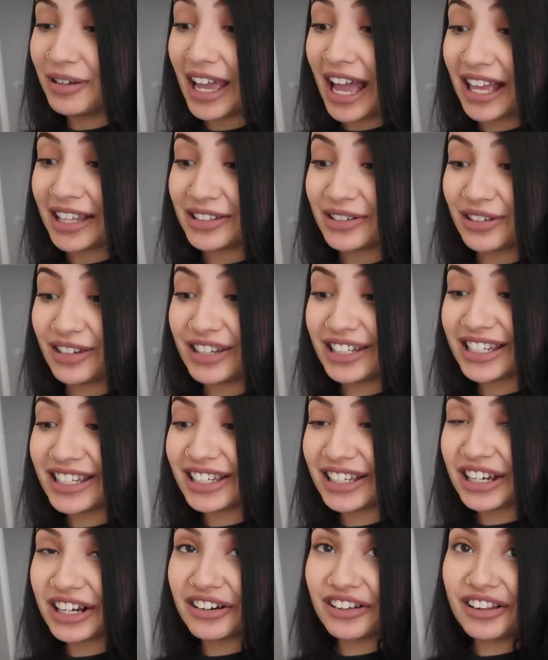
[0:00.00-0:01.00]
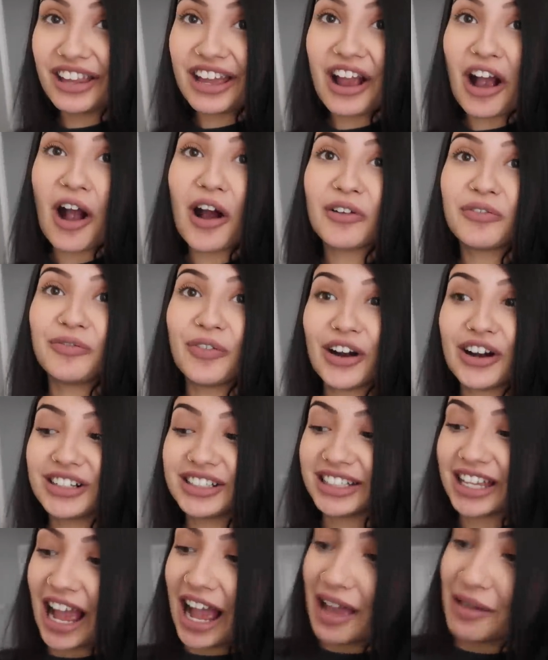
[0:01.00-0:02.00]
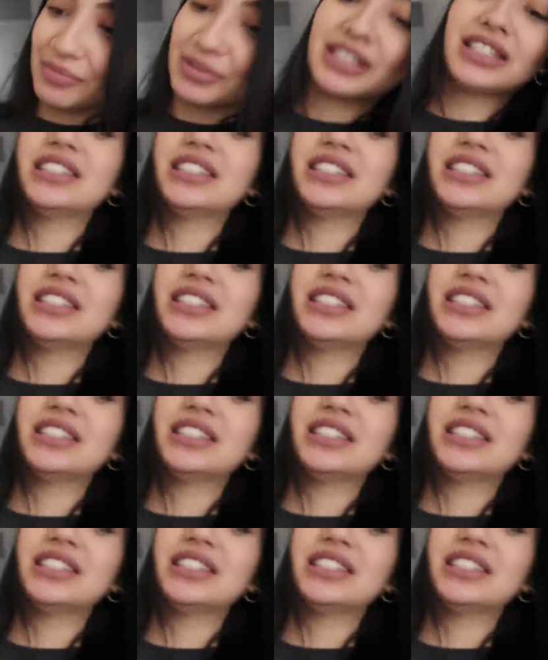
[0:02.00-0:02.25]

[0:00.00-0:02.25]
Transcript: But yeah, so this is literally our first time